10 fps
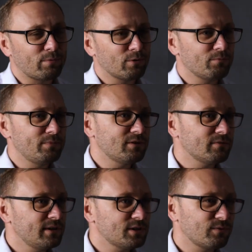for valor
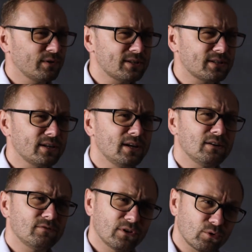on the battlefield
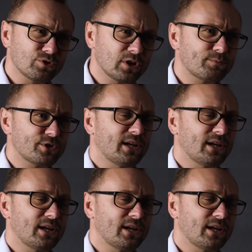and a special